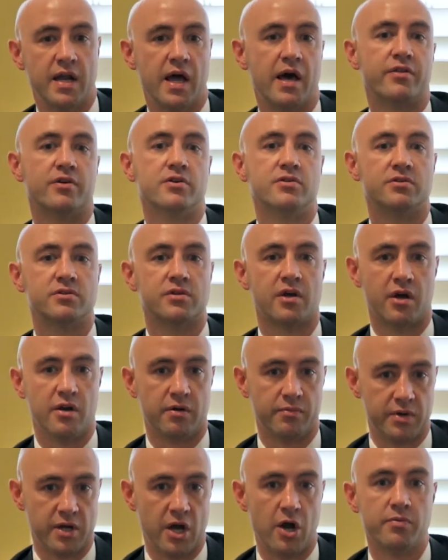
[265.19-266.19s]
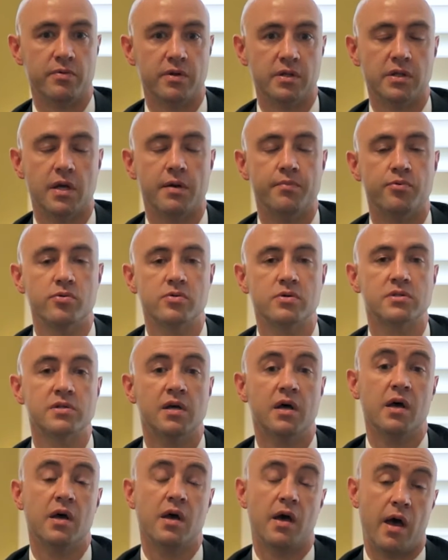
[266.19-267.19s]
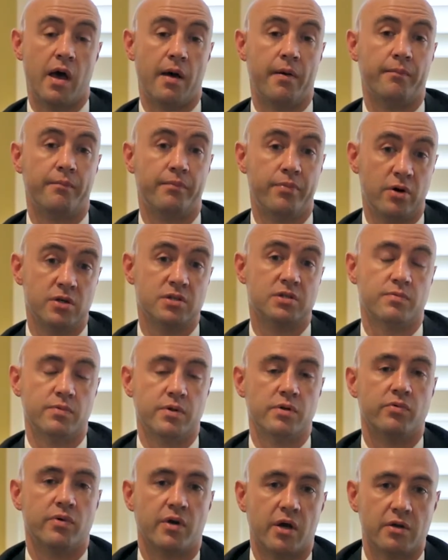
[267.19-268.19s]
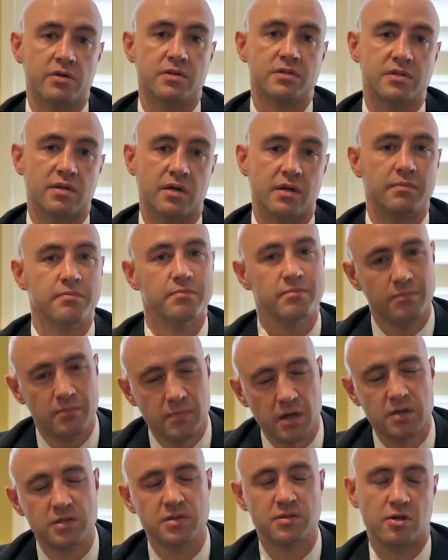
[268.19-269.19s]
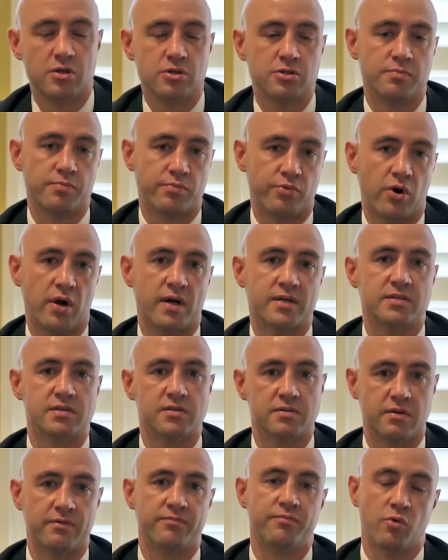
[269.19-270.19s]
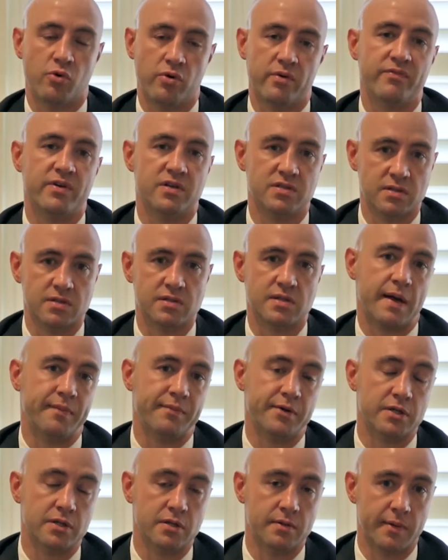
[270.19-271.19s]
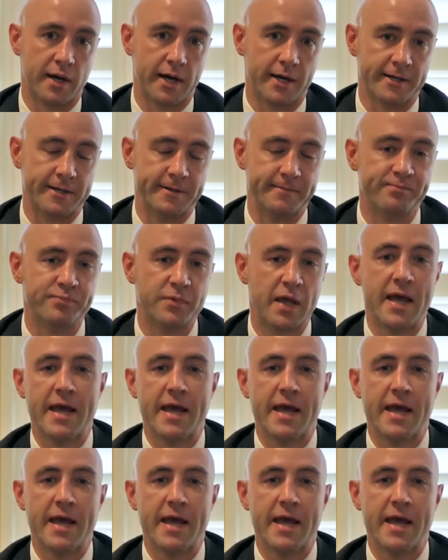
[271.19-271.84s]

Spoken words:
Now they're just going to be opening their books, and possibly we're going to see a surge in prices if more investors come into the market.